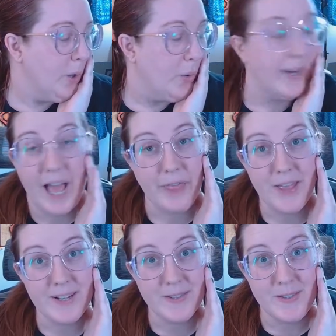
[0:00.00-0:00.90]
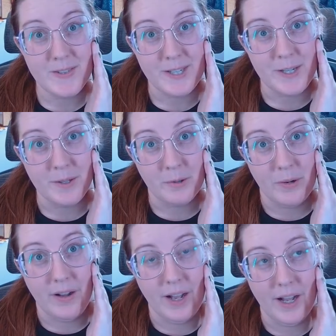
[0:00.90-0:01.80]
we got things to
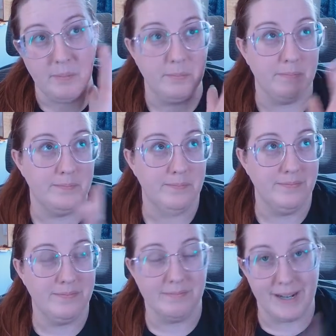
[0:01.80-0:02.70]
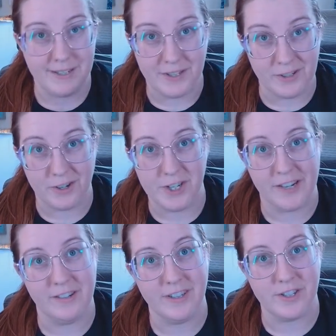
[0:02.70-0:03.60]
do. My sister
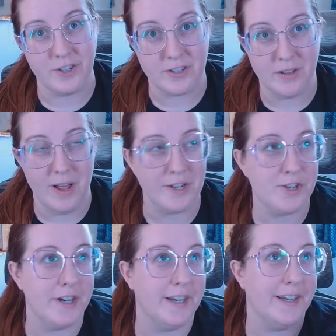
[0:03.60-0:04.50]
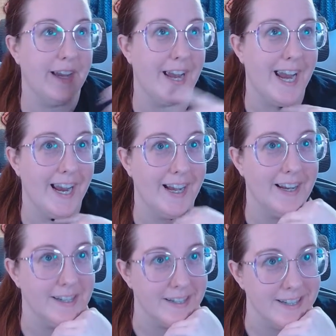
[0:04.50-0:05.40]
channel is just launching,
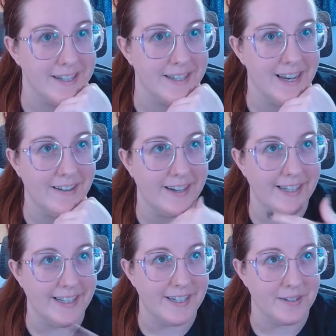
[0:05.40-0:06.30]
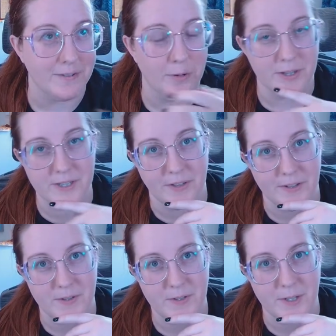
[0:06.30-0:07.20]
and now I need to focus on
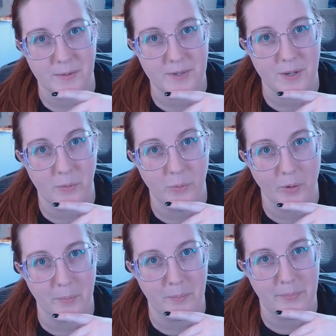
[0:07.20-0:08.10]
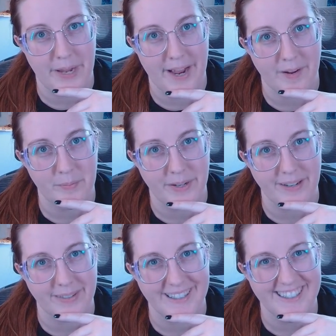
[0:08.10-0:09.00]
this too. So we're back,
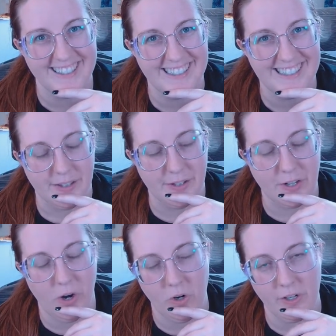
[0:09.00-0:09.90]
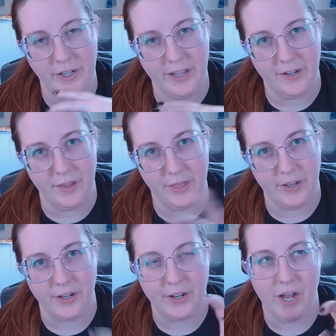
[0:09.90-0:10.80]
baby. The cardigan
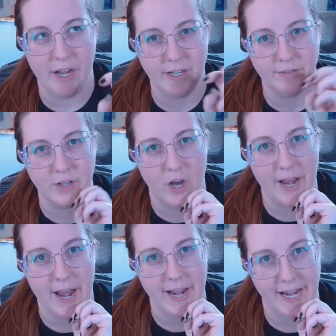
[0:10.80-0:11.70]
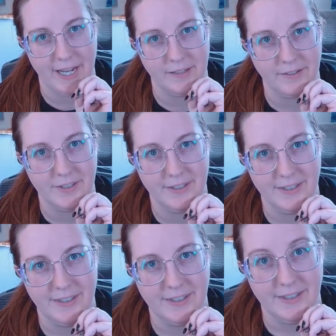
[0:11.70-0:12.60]
thing kind of got out of hand.
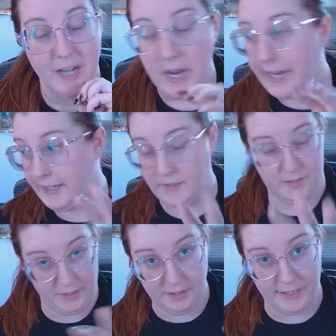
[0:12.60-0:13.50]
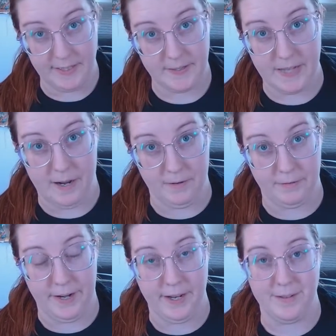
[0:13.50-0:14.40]
It still is out
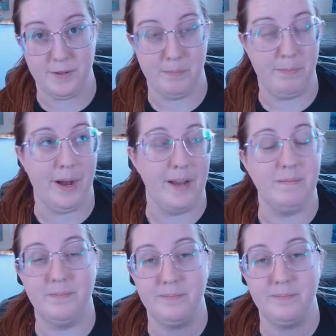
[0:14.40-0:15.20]
of hand, but